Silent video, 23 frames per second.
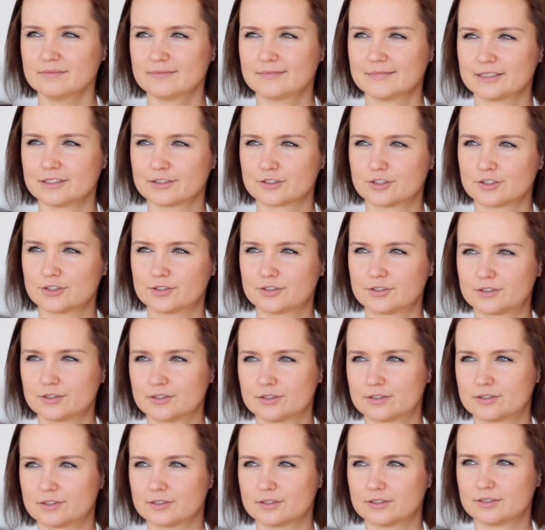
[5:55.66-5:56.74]

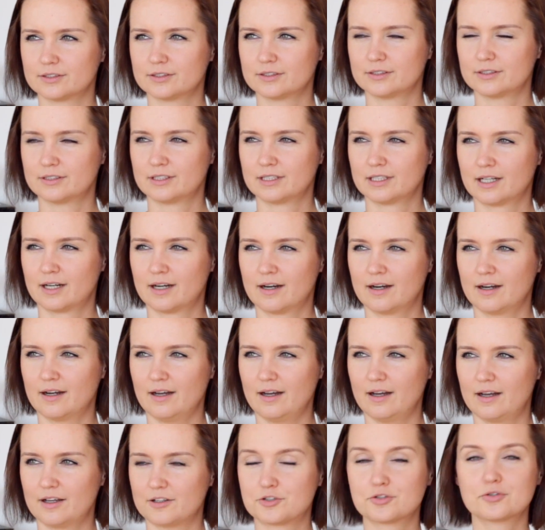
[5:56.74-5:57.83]

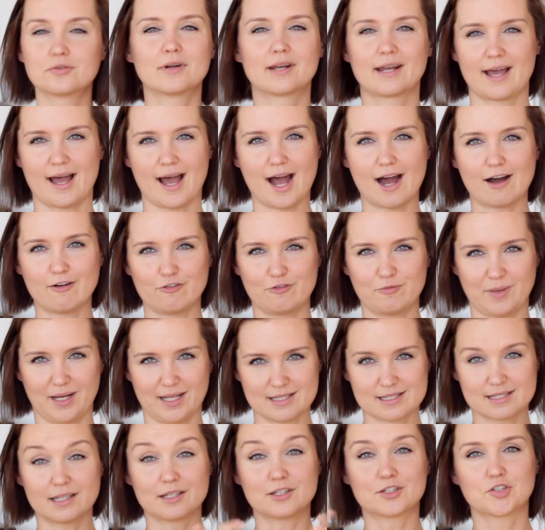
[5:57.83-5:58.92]
2.5
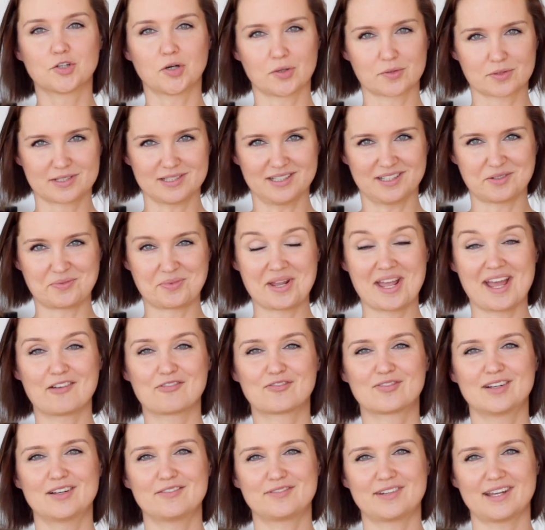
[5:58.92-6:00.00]
months in total we
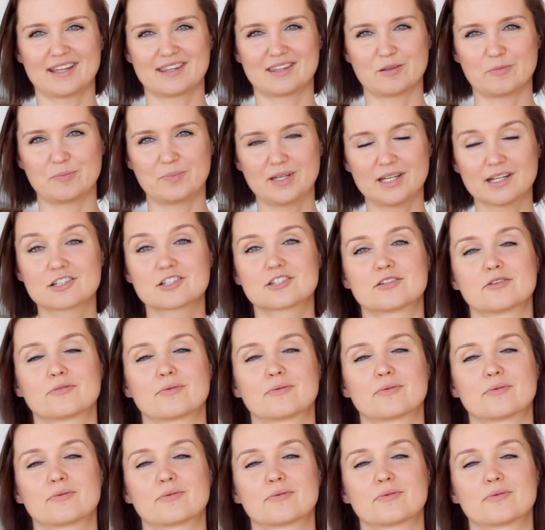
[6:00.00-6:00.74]
have lived at the beach.